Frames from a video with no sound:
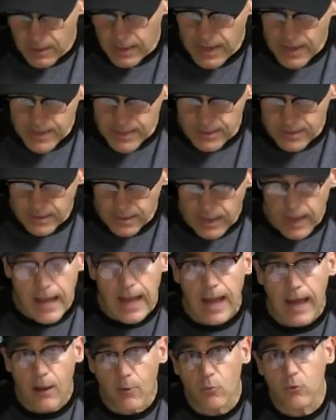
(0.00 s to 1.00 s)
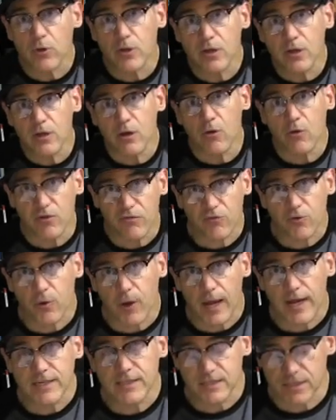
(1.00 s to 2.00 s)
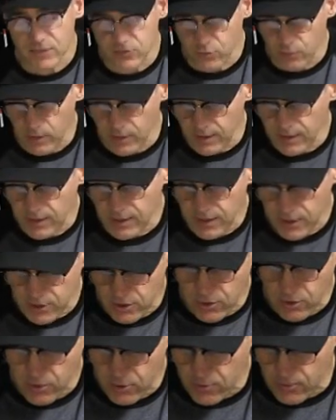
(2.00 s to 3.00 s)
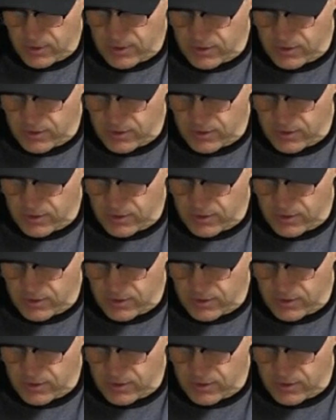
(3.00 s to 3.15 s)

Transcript: Hey, I want to know if Christ is really in you.